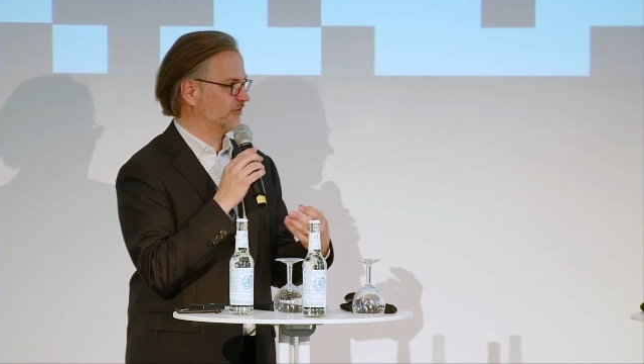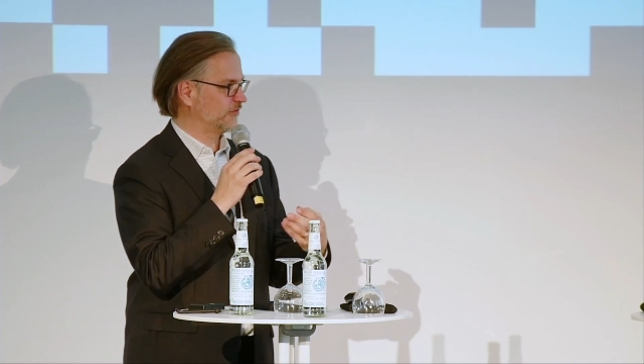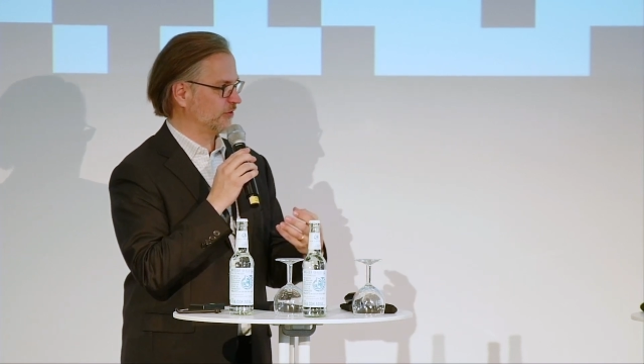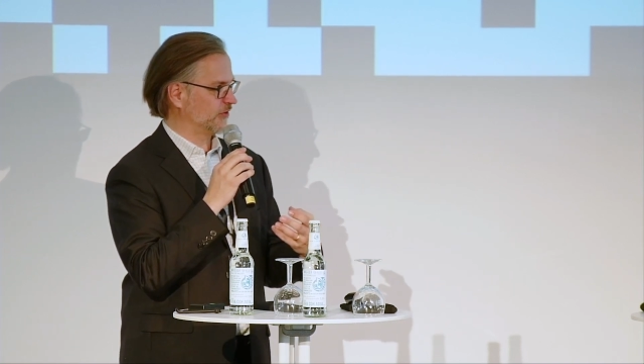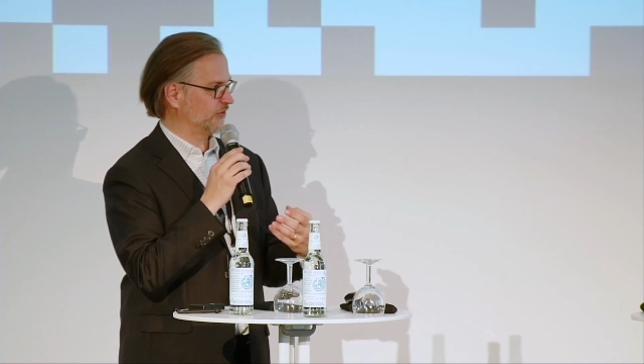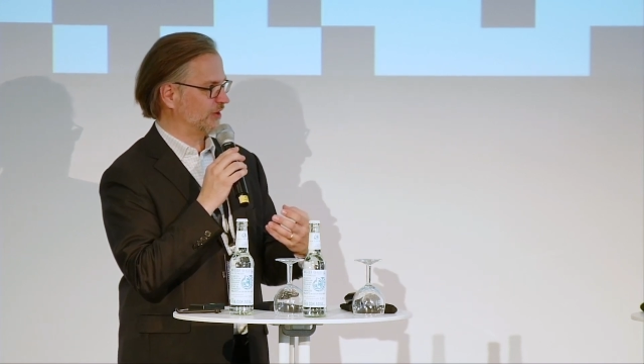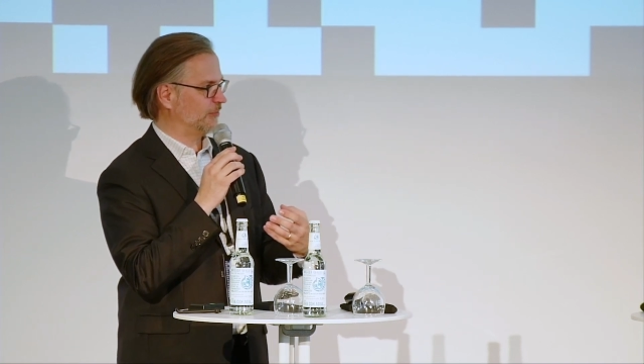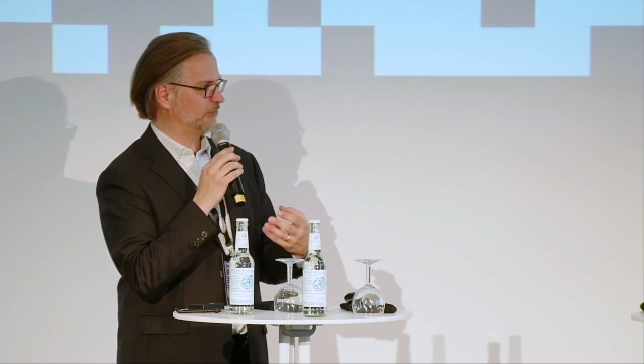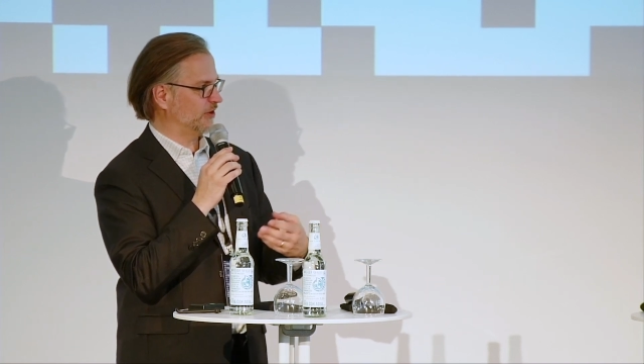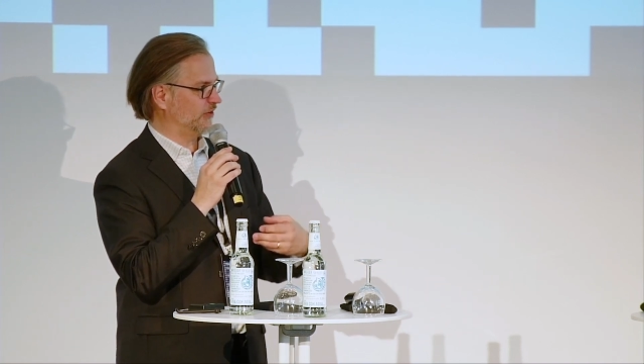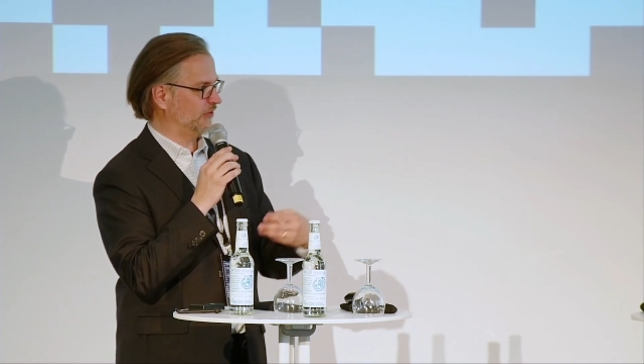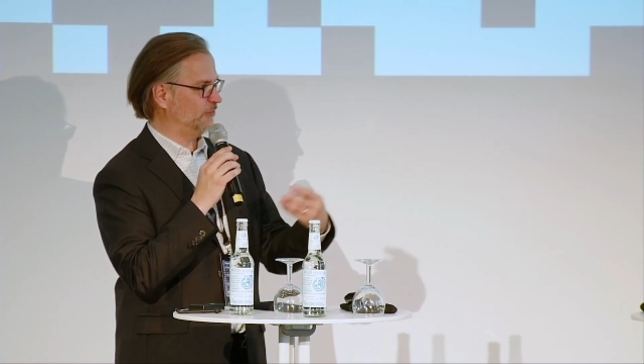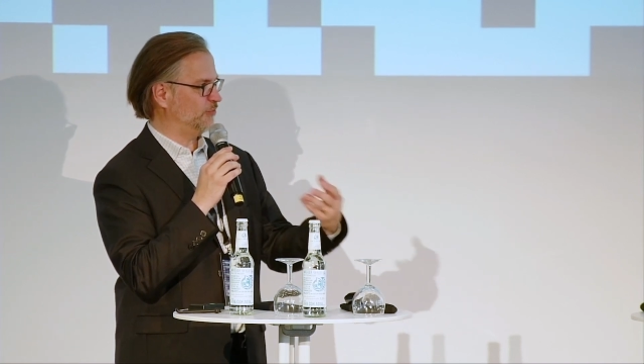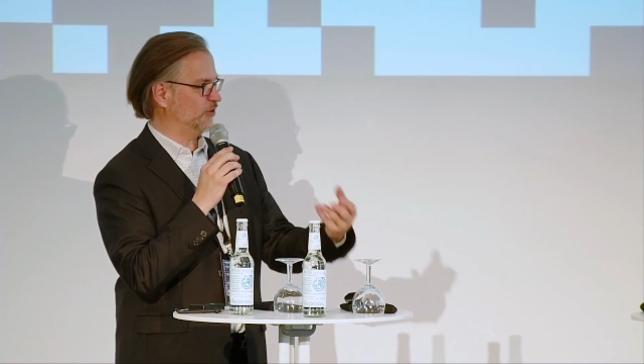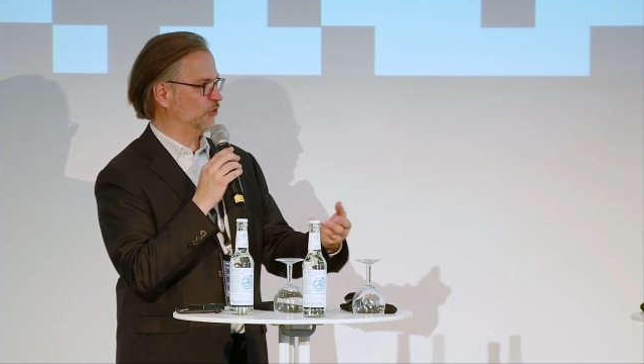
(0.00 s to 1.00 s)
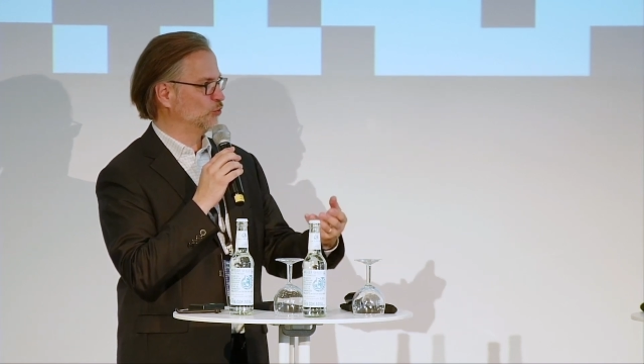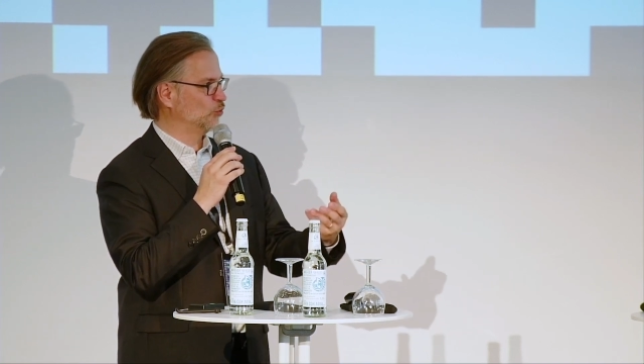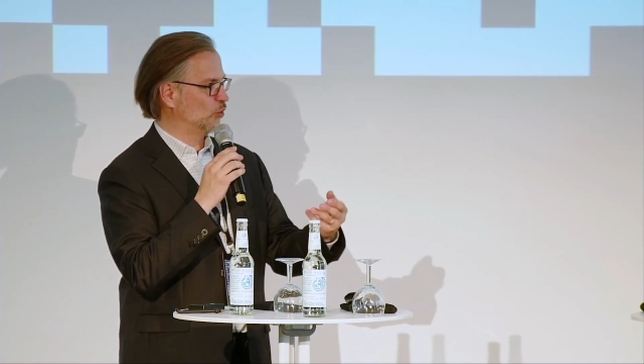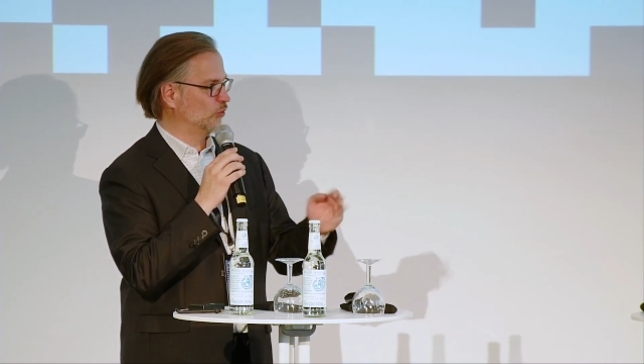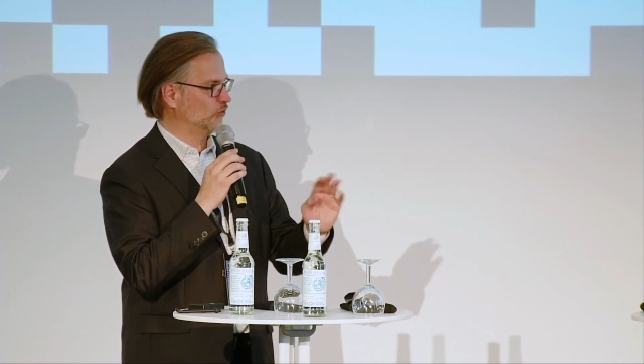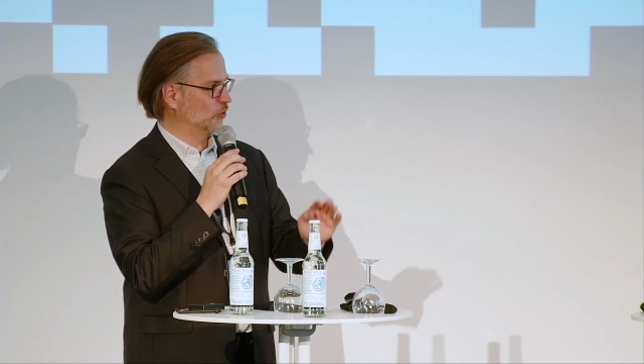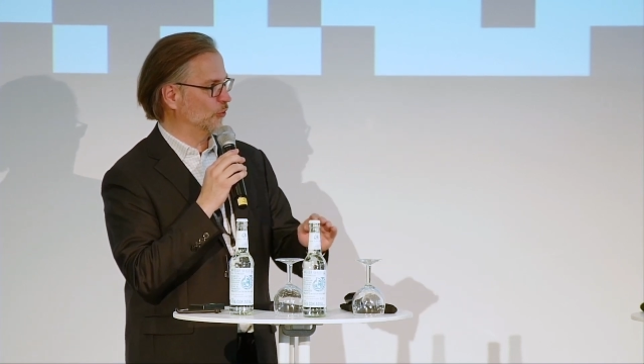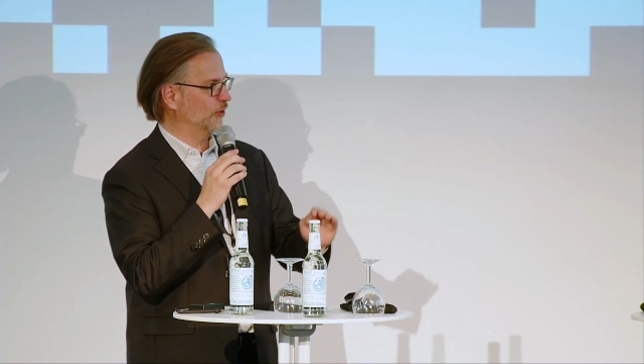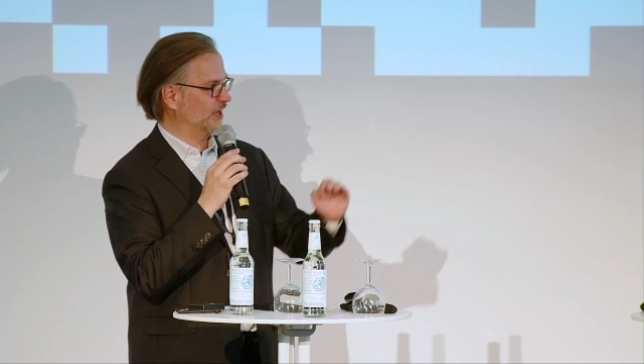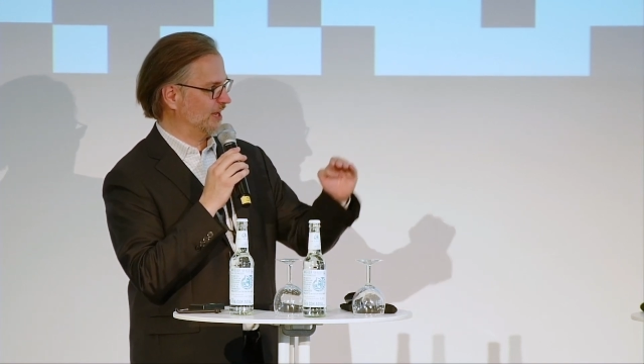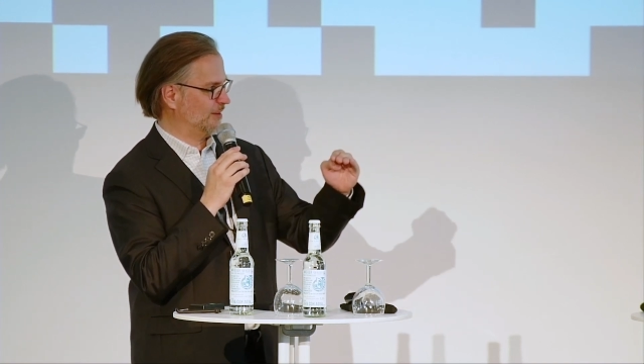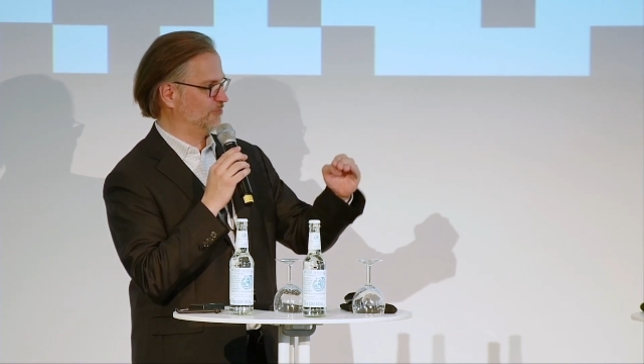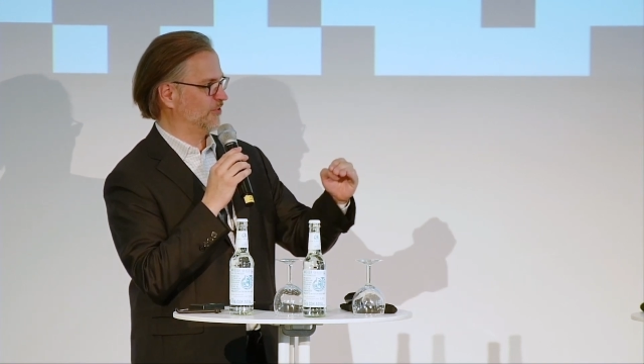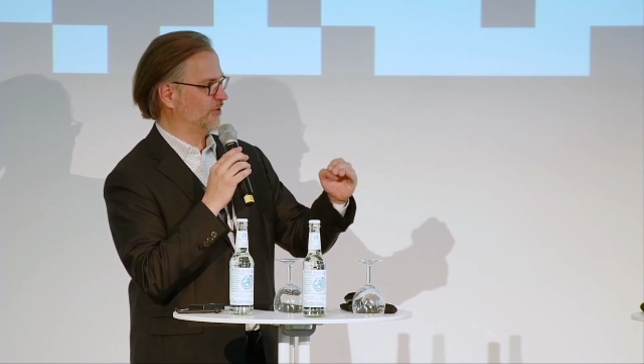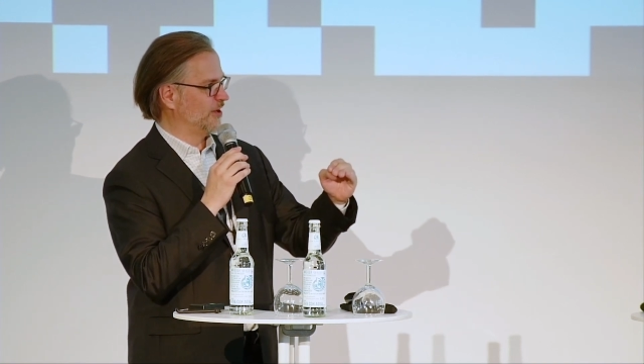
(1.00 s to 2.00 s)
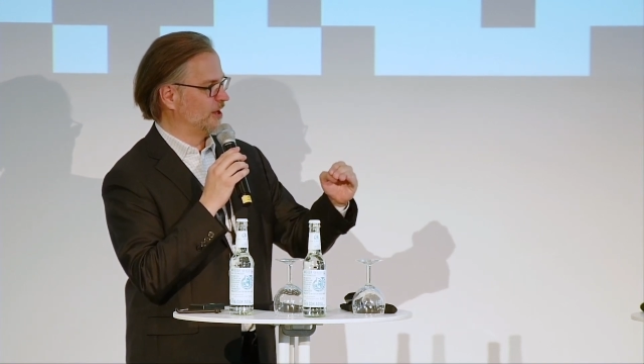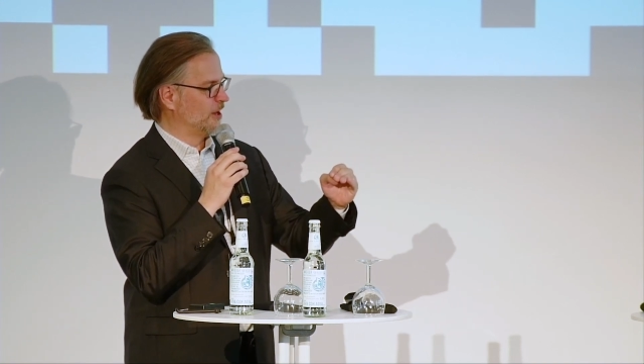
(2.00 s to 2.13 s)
for example, the CPU load going up,